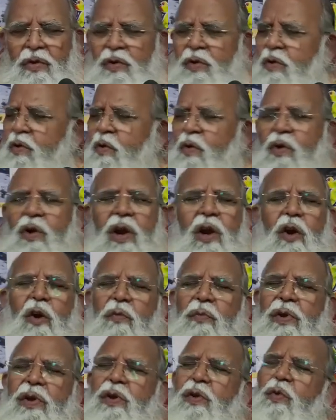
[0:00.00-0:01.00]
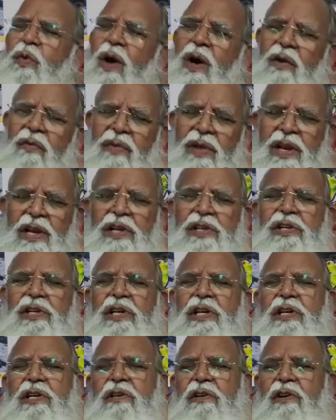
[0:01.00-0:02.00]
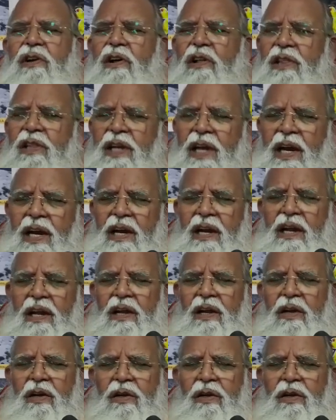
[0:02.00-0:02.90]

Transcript: You don't love me, you are very cheat and all that.